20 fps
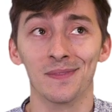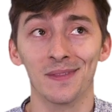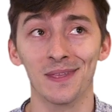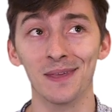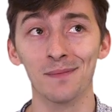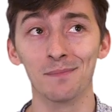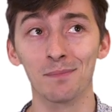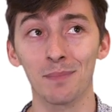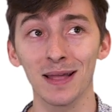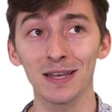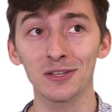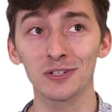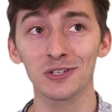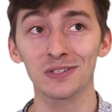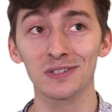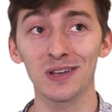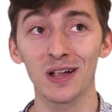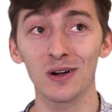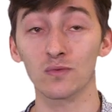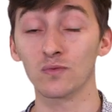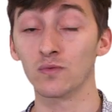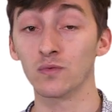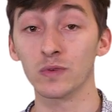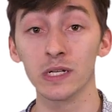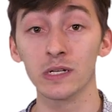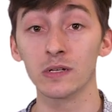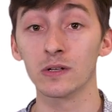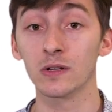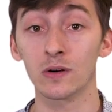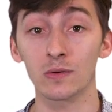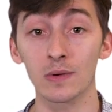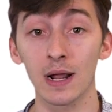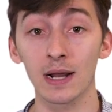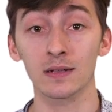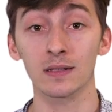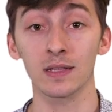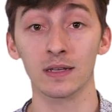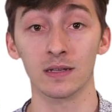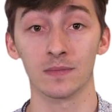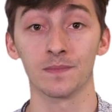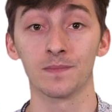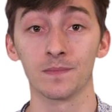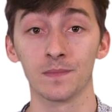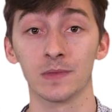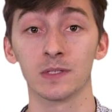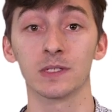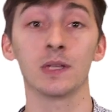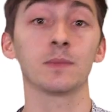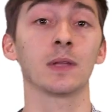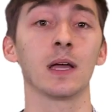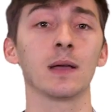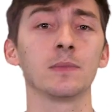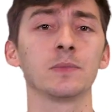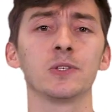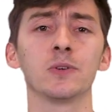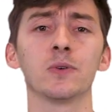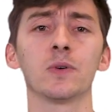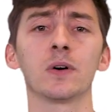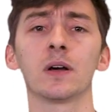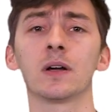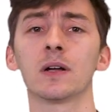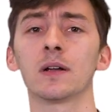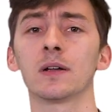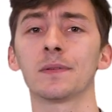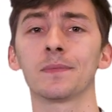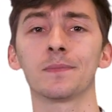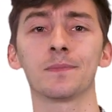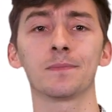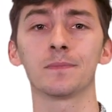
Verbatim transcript: it might just not read correctly sometimes your